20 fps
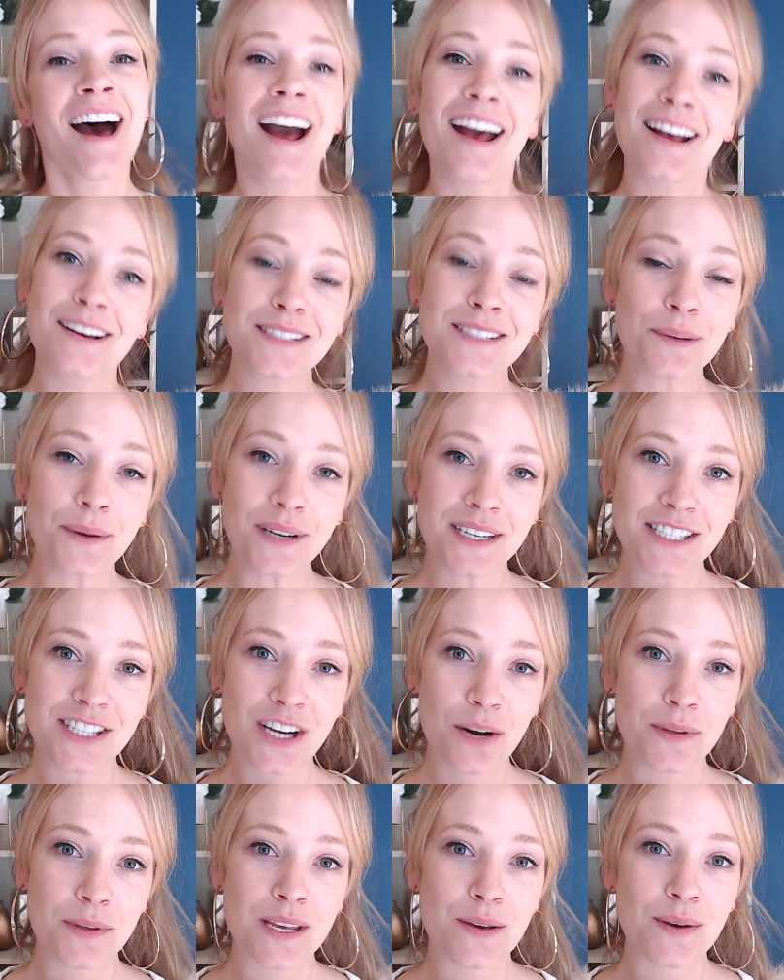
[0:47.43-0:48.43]
I also wanted to
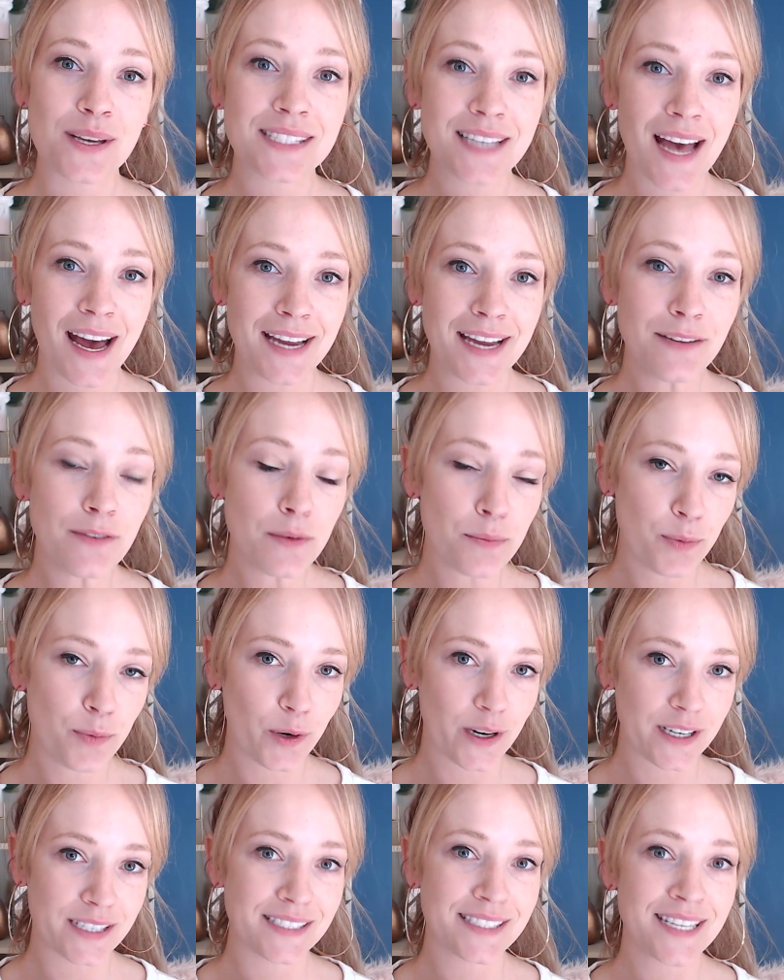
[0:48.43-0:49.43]
share with you, it's kind of
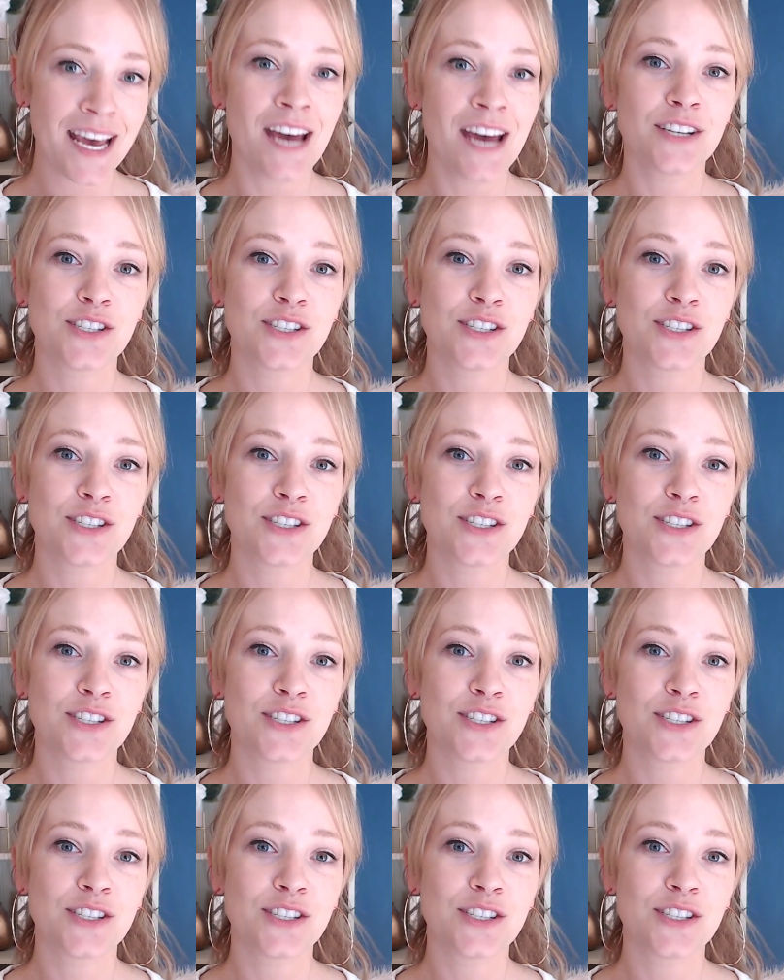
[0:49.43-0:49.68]
important